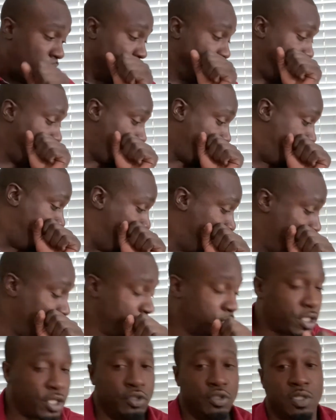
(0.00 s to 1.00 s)

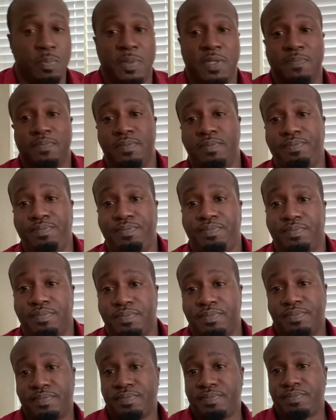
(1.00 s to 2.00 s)
Excuse me.
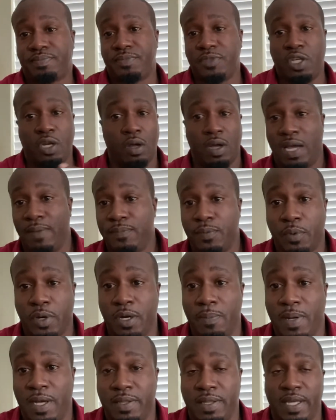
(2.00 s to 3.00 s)
You don't have to worry
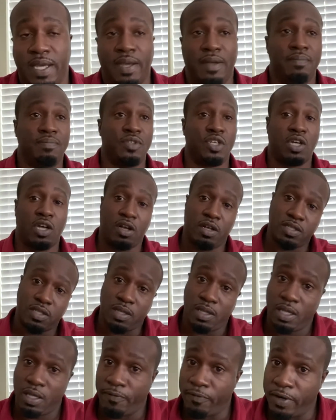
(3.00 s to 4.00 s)
about that. The cost
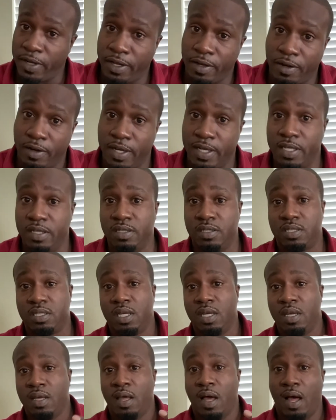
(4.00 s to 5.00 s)
of living here is
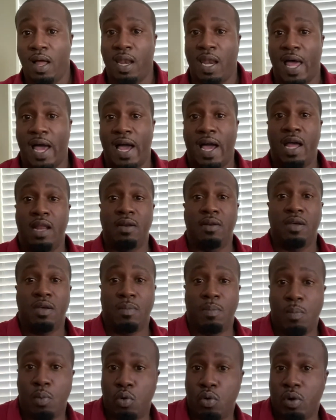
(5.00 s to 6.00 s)
a lot
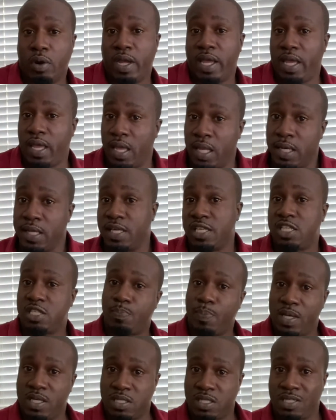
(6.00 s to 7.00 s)
more
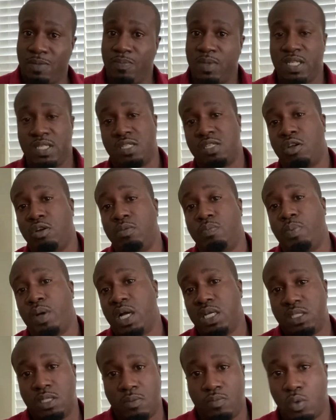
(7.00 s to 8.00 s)
inexpensive than certain
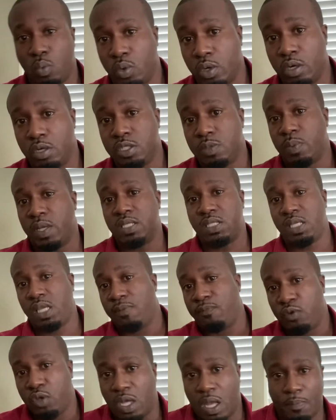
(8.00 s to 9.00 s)
parts of the world, especially
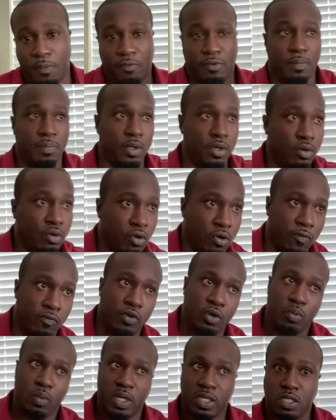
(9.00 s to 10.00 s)
if you're coming from the north
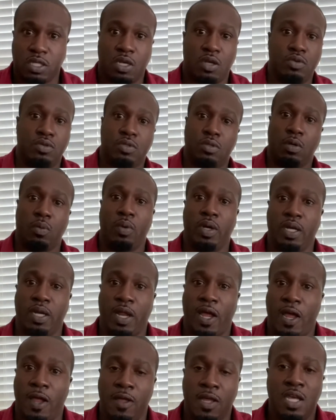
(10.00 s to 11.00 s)
or west coast or
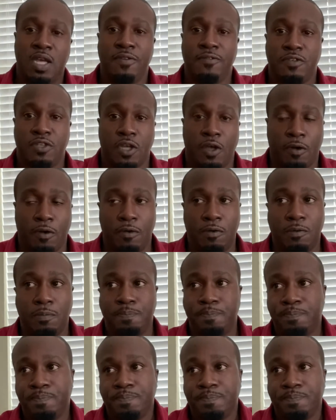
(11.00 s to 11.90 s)
whatnot. So